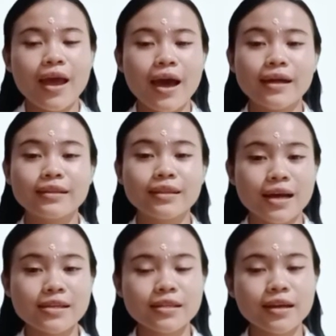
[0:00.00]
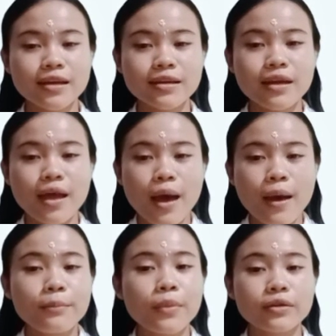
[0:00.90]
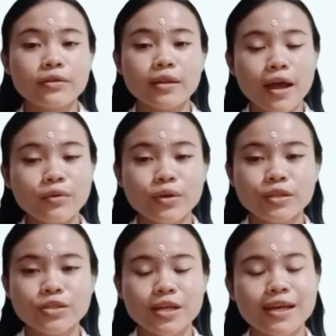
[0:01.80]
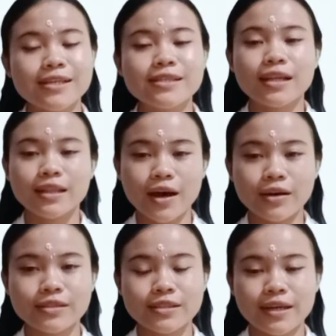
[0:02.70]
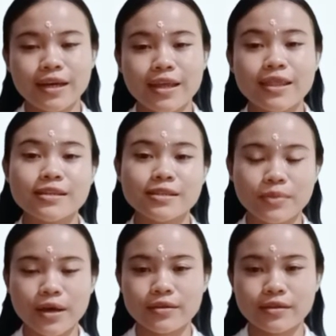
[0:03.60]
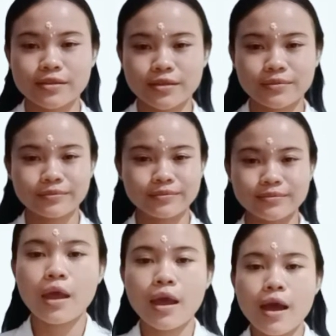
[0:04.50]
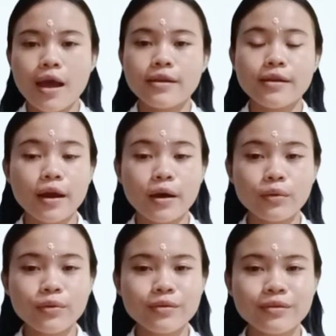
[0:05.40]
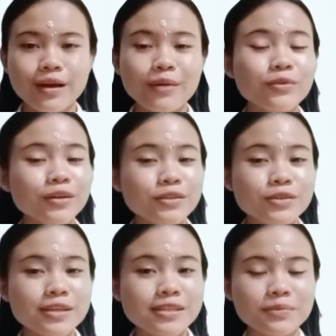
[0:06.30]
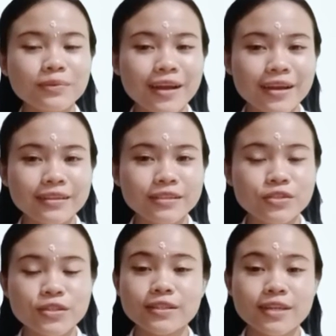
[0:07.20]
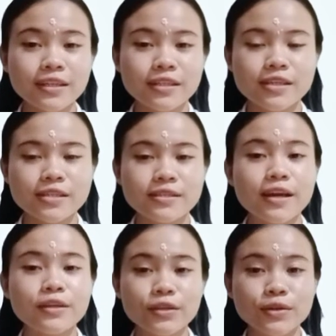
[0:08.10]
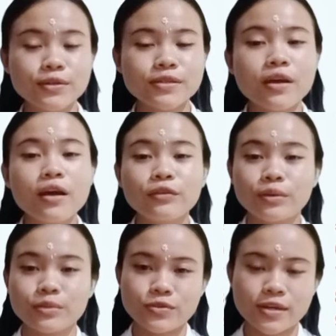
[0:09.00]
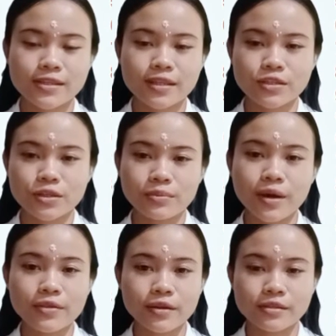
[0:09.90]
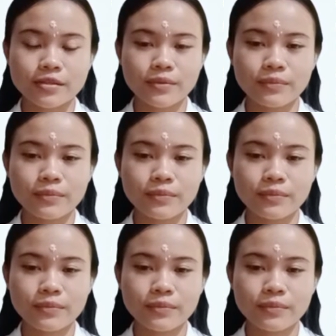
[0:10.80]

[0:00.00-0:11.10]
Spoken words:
And lastly, mother language is allowed in this method. Now, I'm going to explain teaching techniques that use grammar translation method.